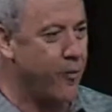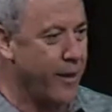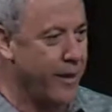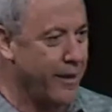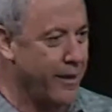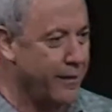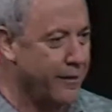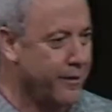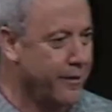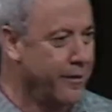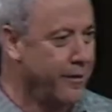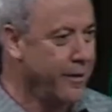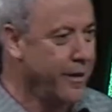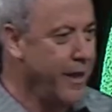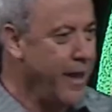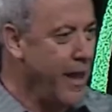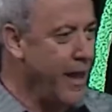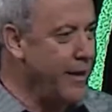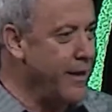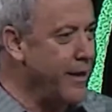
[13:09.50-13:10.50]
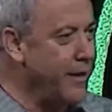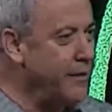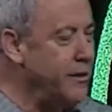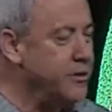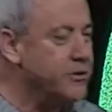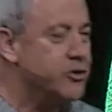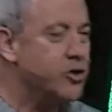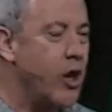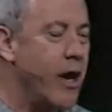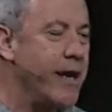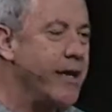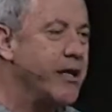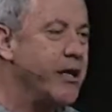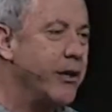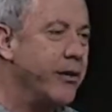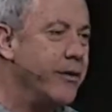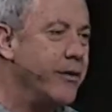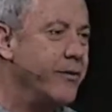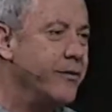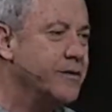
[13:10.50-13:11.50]
way. And then you try and
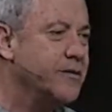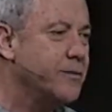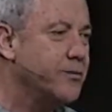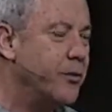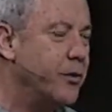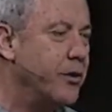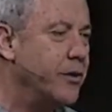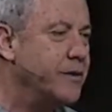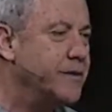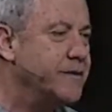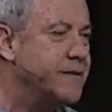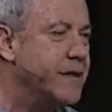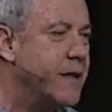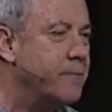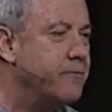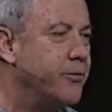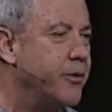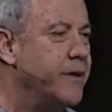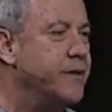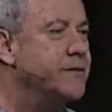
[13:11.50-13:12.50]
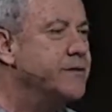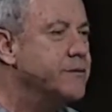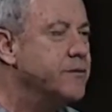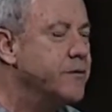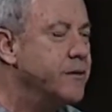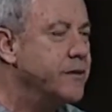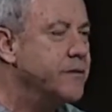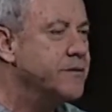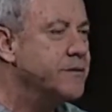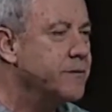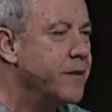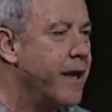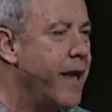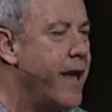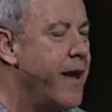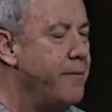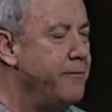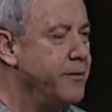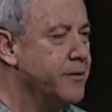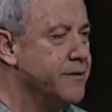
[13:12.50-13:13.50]
carry those burdens, and then pretty soon, here's what
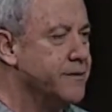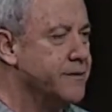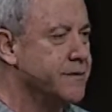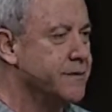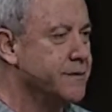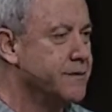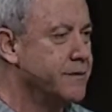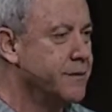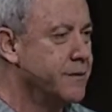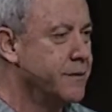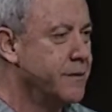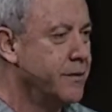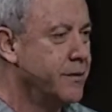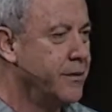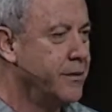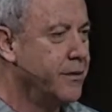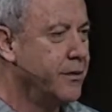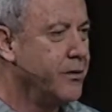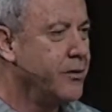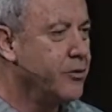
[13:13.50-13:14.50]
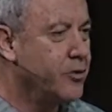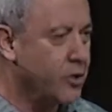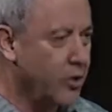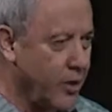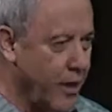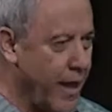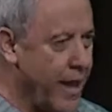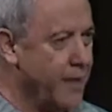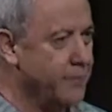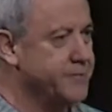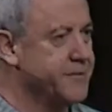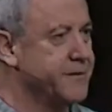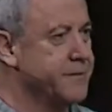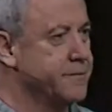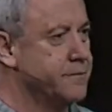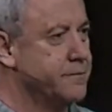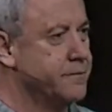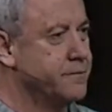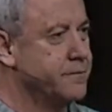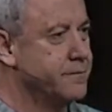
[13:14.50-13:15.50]
happens you collapse.
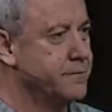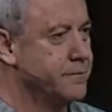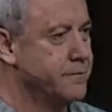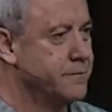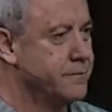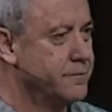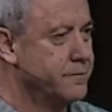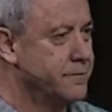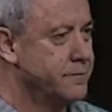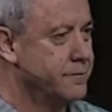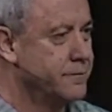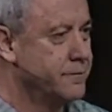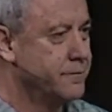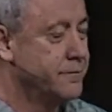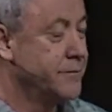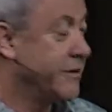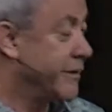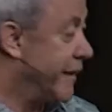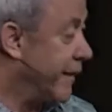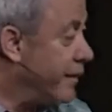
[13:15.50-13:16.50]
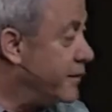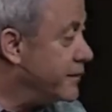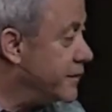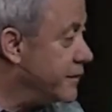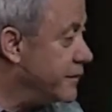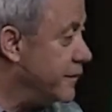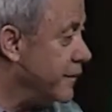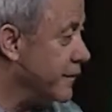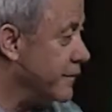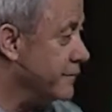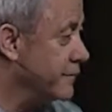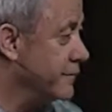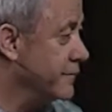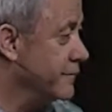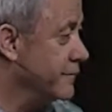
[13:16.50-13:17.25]
Can't do it.